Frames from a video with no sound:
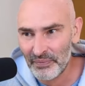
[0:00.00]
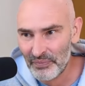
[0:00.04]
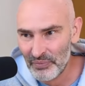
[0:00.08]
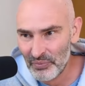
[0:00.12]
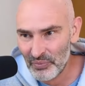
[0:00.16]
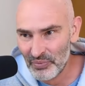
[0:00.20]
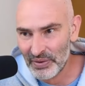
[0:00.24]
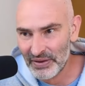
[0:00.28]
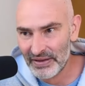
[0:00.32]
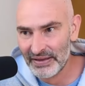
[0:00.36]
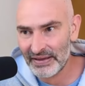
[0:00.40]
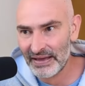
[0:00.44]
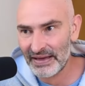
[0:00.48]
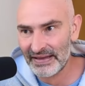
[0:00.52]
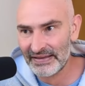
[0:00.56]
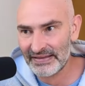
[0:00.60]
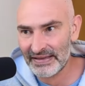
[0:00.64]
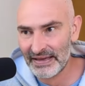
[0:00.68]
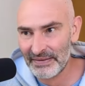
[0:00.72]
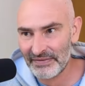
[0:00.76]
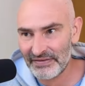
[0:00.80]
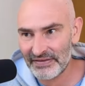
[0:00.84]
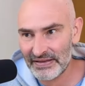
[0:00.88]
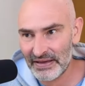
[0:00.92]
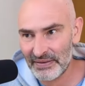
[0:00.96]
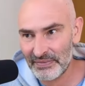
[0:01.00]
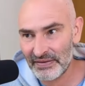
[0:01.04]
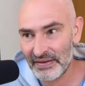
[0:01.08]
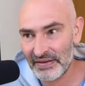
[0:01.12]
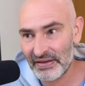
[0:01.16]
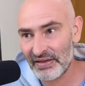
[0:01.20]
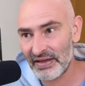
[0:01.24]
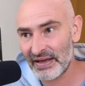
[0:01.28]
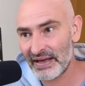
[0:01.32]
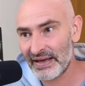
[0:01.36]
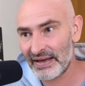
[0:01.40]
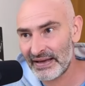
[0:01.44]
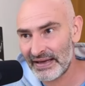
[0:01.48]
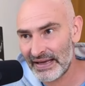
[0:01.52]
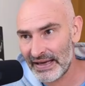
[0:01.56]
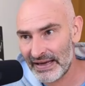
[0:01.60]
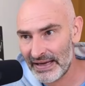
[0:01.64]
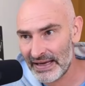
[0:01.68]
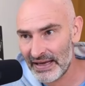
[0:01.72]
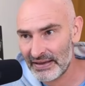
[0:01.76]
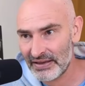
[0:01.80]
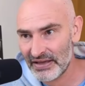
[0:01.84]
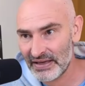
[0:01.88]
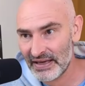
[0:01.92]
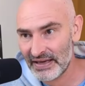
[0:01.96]
Queen takes f7, check, king
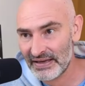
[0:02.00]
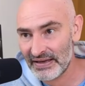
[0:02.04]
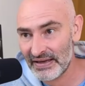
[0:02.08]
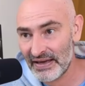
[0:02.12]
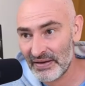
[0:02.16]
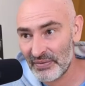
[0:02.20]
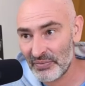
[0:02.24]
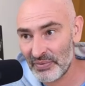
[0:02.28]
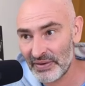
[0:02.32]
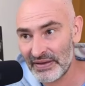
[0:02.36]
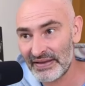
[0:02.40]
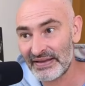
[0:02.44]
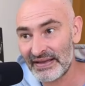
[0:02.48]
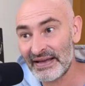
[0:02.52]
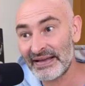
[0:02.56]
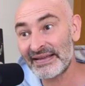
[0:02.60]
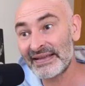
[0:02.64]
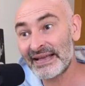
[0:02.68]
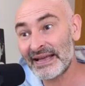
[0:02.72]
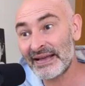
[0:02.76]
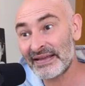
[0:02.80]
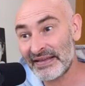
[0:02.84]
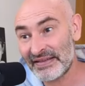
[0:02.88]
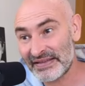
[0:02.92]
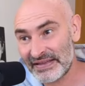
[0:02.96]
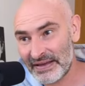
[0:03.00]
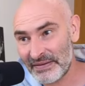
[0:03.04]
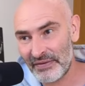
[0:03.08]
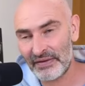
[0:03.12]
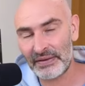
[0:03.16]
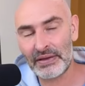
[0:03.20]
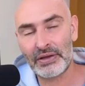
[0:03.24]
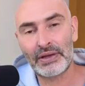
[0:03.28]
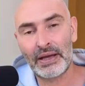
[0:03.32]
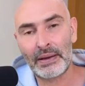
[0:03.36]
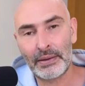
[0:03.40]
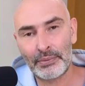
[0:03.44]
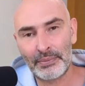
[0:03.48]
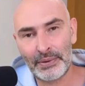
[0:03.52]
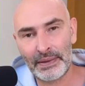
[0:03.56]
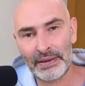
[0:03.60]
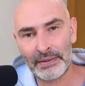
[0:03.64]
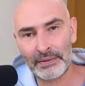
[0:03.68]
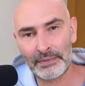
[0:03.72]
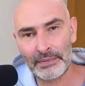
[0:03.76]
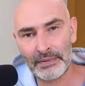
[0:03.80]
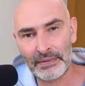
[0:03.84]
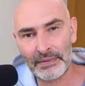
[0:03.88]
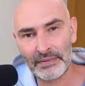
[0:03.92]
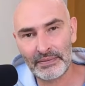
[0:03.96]
h8, and queen takes h7, checkmate.
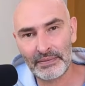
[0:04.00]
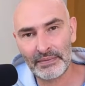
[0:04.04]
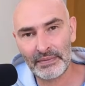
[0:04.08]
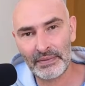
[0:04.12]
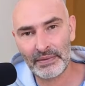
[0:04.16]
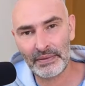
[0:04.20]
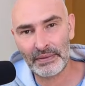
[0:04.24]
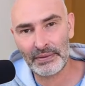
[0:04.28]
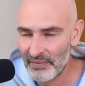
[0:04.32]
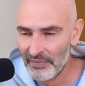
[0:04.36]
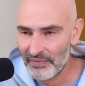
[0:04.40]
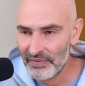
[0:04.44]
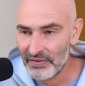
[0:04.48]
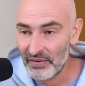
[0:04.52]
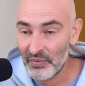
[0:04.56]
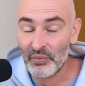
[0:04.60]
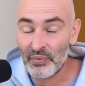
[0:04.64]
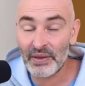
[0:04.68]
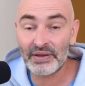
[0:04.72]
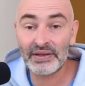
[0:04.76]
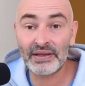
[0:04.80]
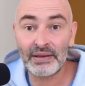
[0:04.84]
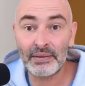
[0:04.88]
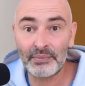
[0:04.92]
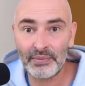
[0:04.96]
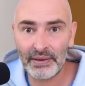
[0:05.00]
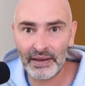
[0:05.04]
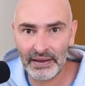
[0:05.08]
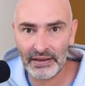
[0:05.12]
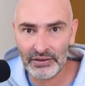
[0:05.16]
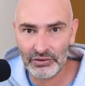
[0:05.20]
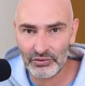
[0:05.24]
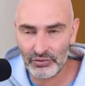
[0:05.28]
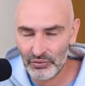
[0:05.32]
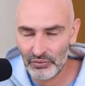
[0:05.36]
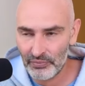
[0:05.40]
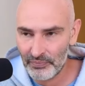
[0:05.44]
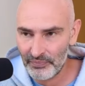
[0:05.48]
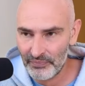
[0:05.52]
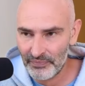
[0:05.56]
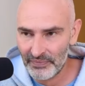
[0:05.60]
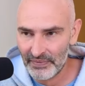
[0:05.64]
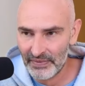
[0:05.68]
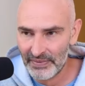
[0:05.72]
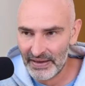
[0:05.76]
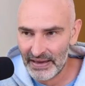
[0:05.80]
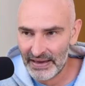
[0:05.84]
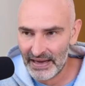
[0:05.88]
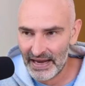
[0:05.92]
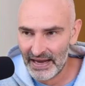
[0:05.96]
So what can black do?
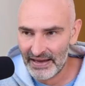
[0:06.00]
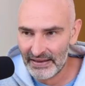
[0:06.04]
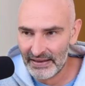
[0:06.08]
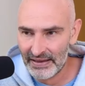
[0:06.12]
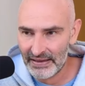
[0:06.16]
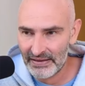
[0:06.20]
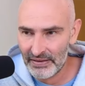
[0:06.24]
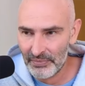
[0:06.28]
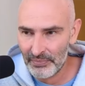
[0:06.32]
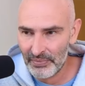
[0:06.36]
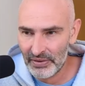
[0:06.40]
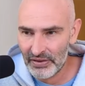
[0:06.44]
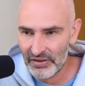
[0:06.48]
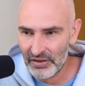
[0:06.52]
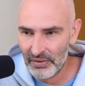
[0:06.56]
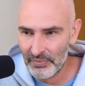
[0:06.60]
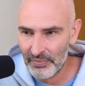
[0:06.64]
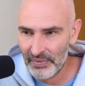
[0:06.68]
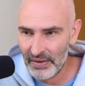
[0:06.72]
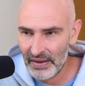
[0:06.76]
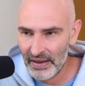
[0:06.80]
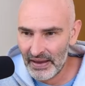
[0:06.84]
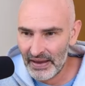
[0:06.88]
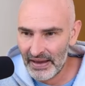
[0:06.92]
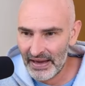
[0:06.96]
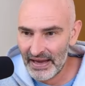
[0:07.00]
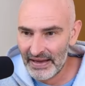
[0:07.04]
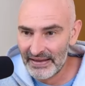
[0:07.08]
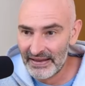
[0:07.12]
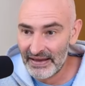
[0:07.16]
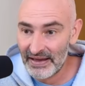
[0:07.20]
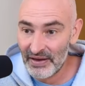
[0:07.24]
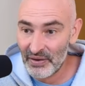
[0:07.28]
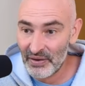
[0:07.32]
They can't take the bishop, and they